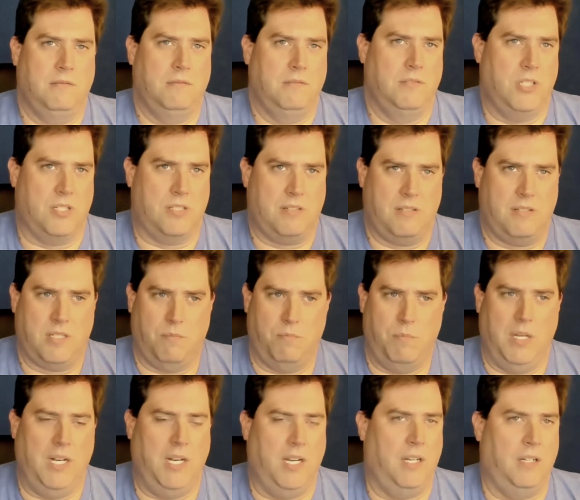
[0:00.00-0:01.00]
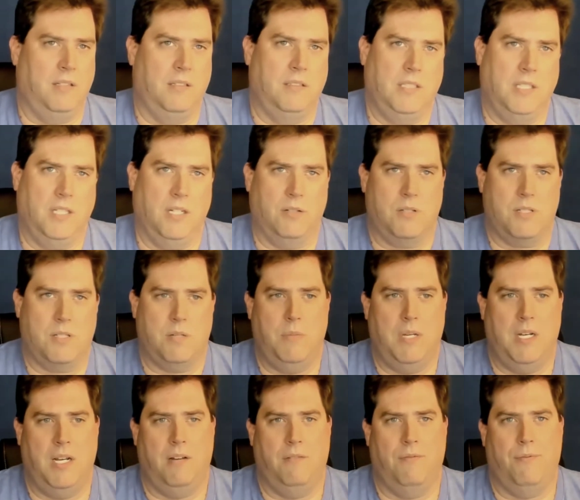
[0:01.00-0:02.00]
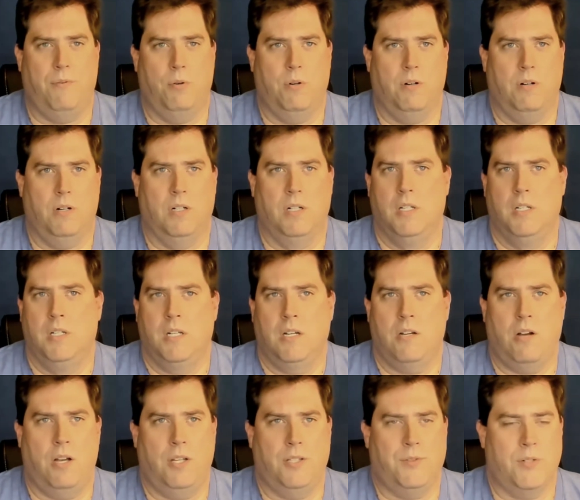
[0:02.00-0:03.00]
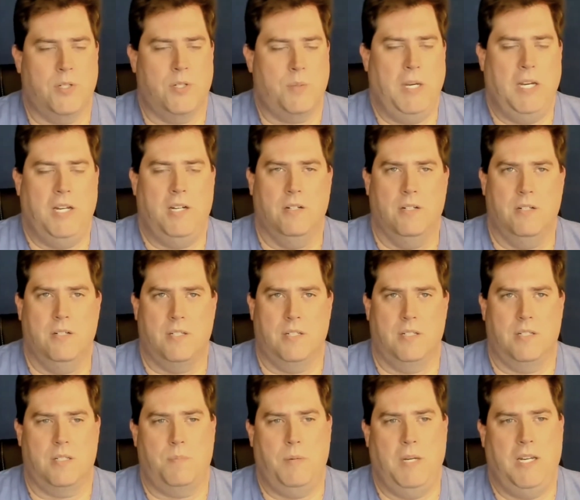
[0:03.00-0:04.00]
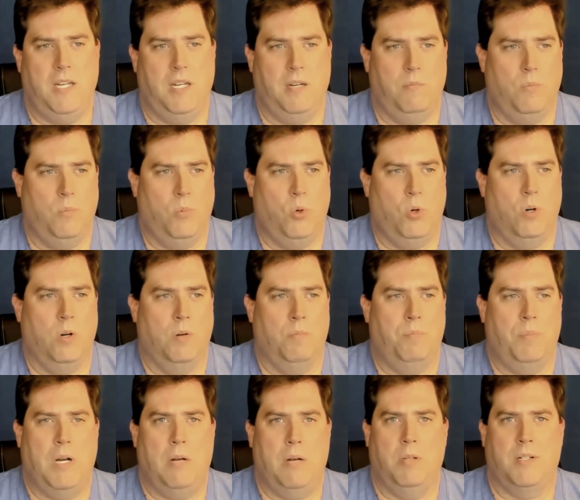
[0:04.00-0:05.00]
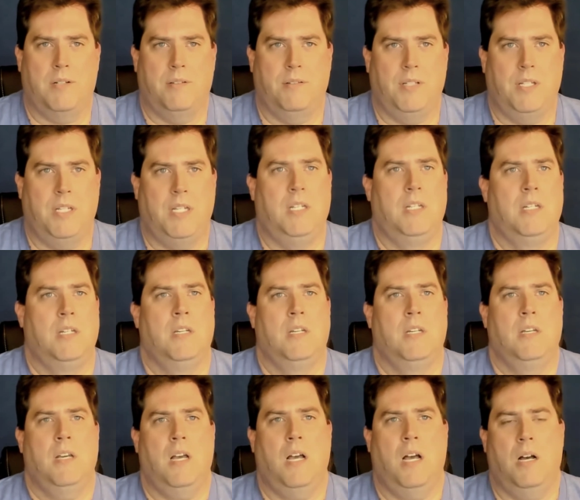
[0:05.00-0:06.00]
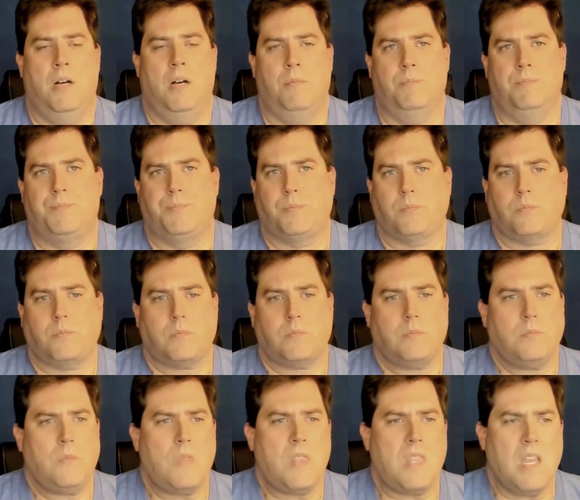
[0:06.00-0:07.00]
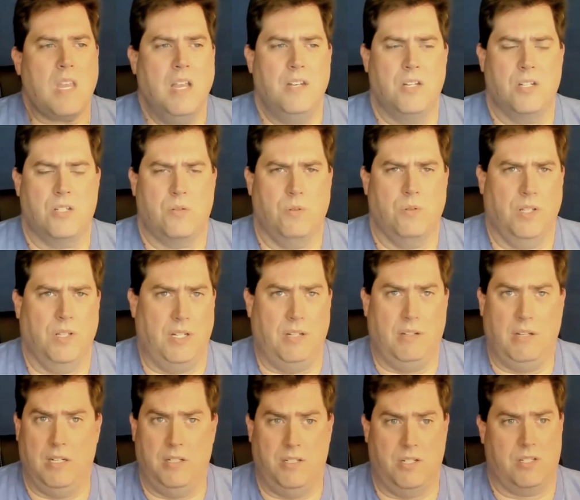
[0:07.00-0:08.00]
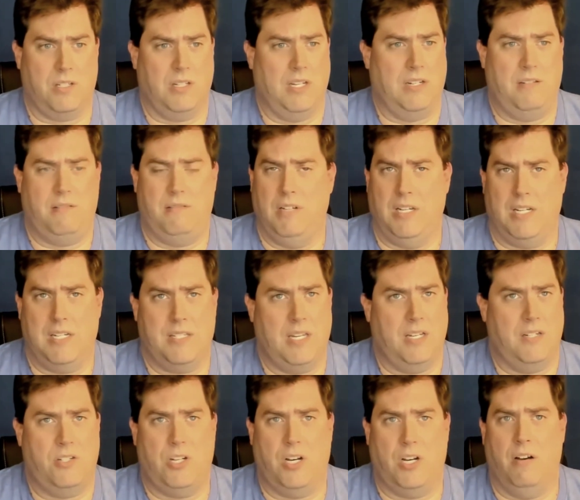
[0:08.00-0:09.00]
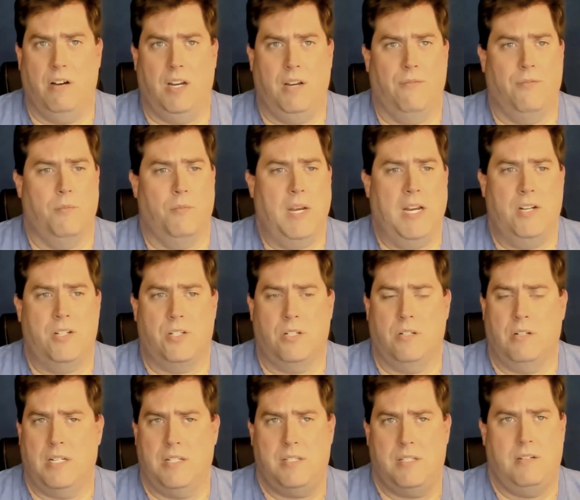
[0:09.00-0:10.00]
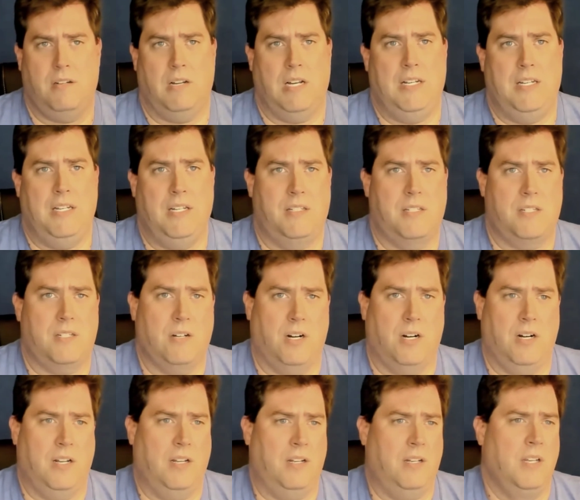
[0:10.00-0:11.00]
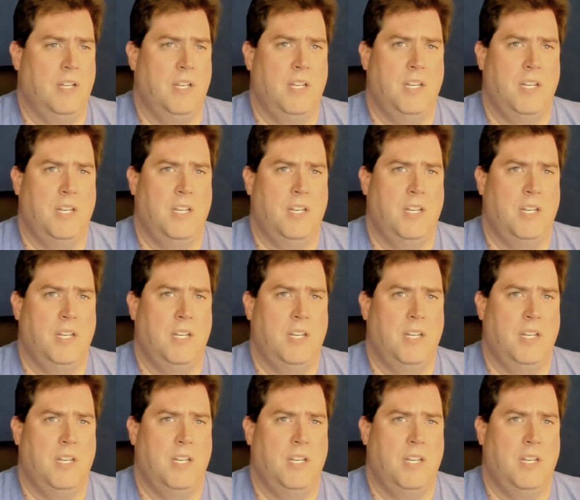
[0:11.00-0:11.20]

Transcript: just submitting for calls for speakers and speaking more publicly, and just really, and just like I said, sharing information. I did start a